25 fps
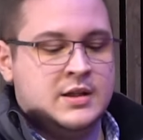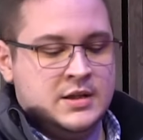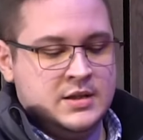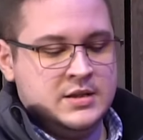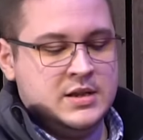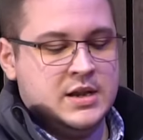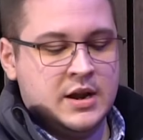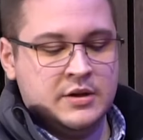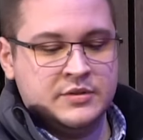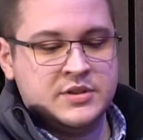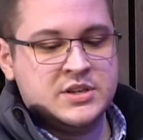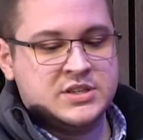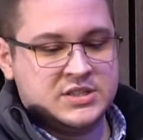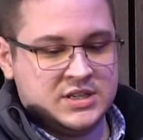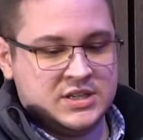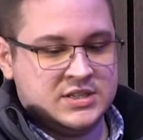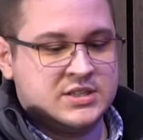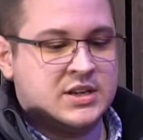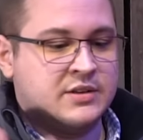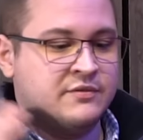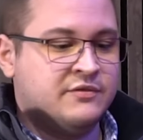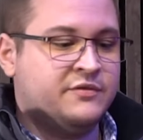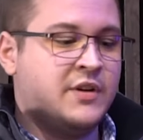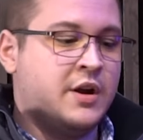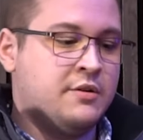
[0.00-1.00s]
You know, this is
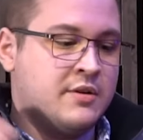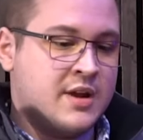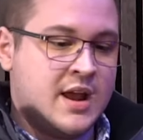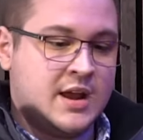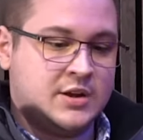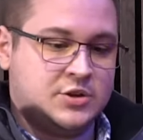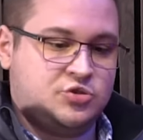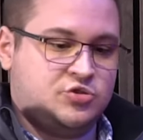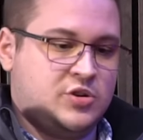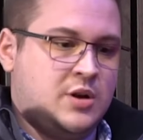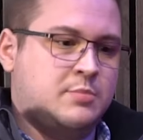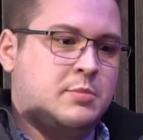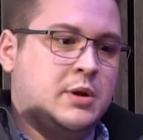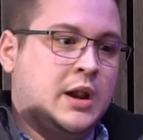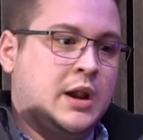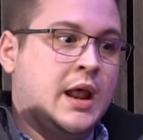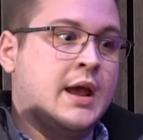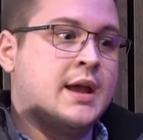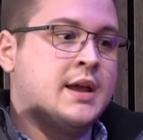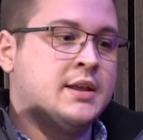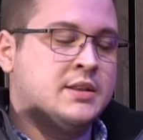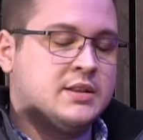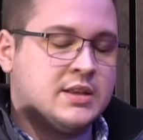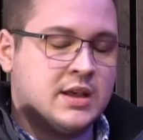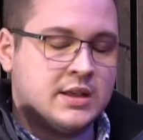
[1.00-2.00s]
a very
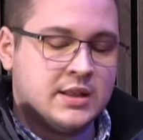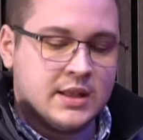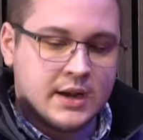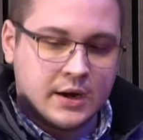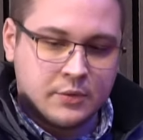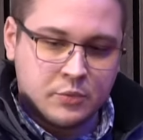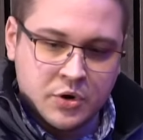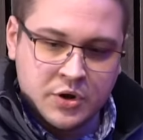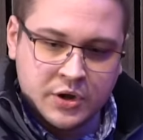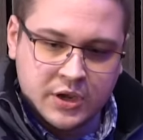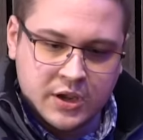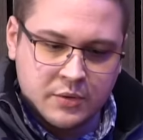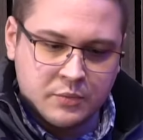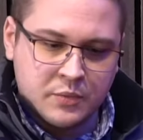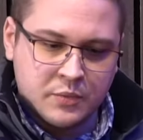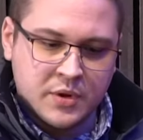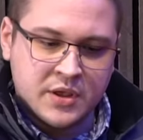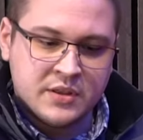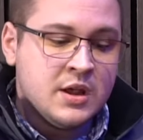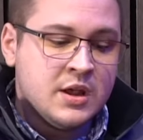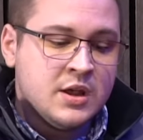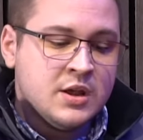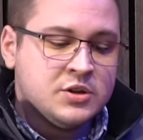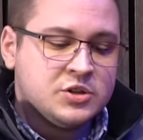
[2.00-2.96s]
extrapolated thing that I'm working with.